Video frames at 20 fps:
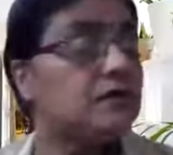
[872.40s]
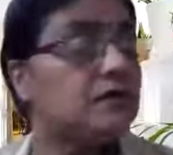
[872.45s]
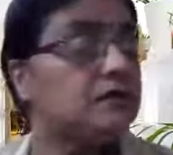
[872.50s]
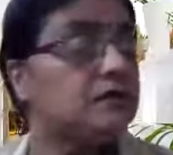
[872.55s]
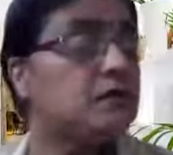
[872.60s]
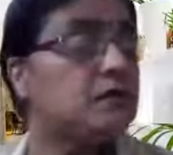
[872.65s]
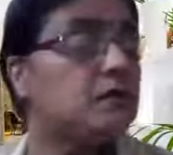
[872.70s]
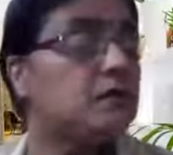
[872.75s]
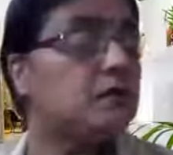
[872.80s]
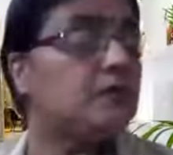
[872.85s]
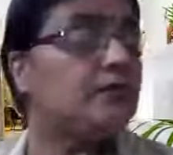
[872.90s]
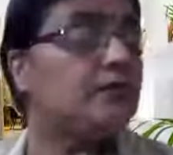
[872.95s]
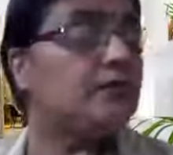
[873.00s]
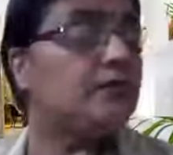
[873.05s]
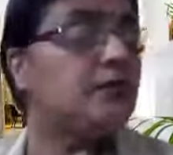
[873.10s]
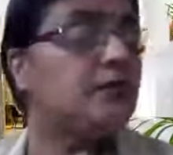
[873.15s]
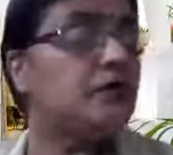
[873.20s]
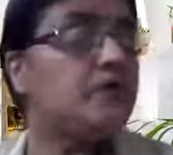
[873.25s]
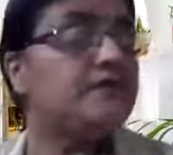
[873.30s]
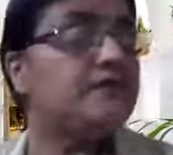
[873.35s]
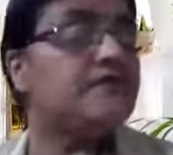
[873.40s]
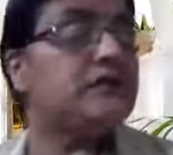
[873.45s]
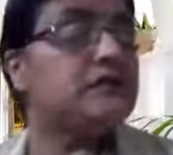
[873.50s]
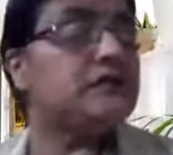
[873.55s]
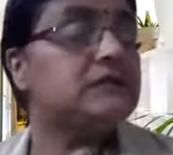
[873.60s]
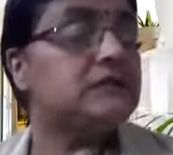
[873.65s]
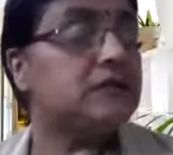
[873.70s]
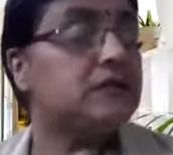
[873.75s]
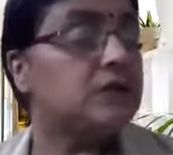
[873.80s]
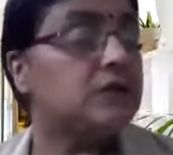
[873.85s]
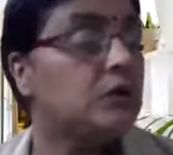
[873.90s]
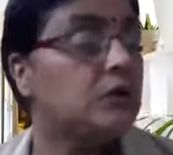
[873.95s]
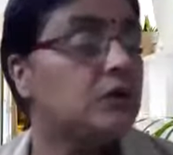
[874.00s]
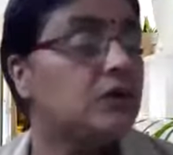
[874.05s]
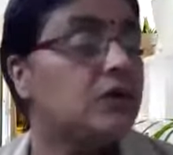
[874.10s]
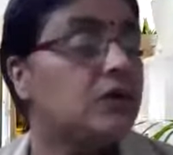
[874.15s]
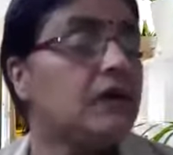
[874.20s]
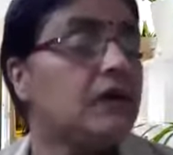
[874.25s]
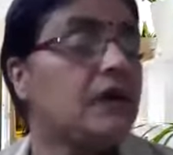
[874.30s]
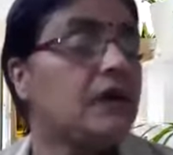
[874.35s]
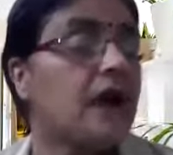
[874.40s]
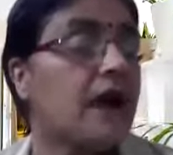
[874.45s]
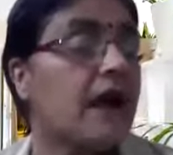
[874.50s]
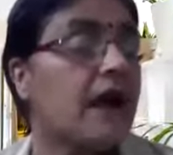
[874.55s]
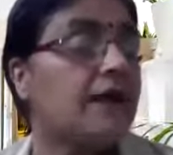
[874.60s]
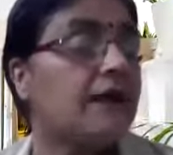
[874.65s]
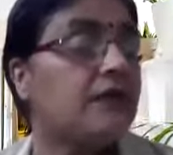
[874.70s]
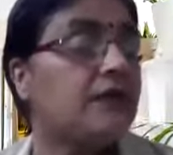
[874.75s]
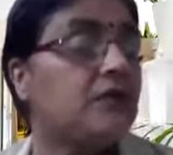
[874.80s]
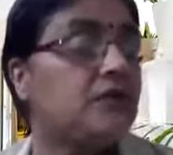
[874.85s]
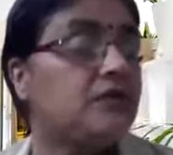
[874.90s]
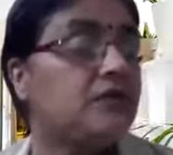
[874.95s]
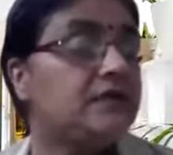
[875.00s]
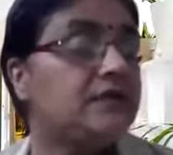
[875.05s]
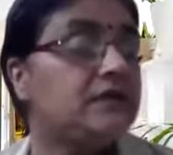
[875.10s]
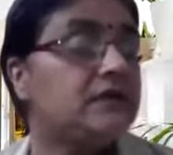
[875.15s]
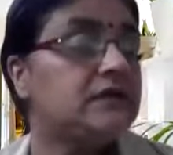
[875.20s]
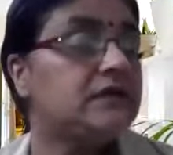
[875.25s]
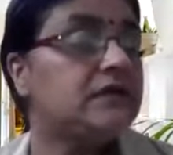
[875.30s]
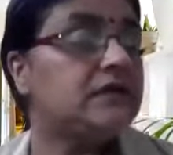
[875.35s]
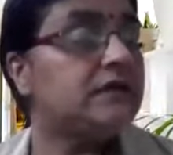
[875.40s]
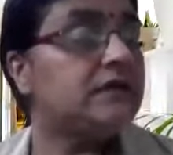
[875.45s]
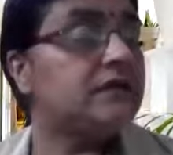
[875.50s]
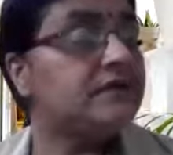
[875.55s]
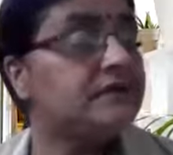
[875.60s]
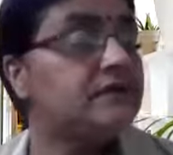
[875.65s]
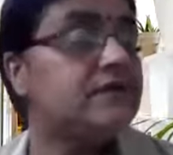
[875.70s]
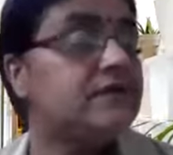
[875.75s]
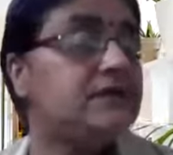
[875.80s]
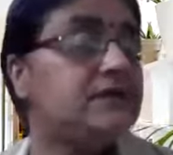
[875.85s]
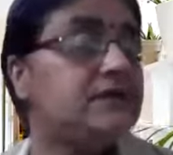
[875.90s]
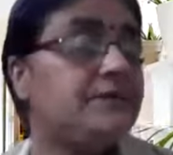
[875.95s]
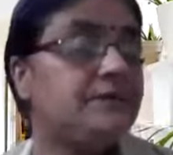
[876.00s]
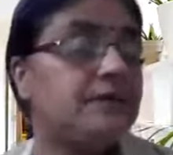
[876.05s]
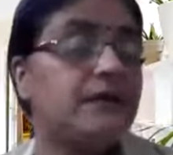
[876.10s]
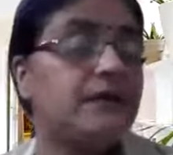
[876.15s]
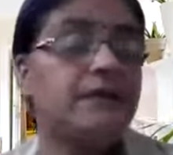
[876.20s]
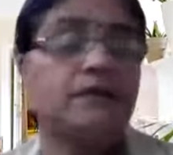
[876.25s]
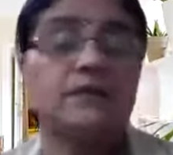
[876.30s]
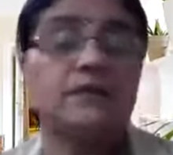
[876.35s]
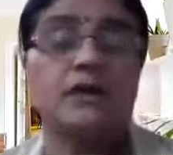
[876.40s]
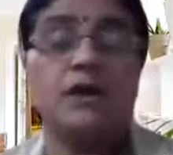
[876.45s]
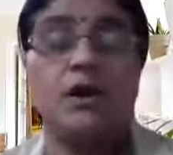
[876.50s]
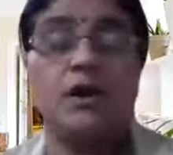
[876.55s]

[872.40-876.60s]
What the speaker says: So universal donor and universal recipient.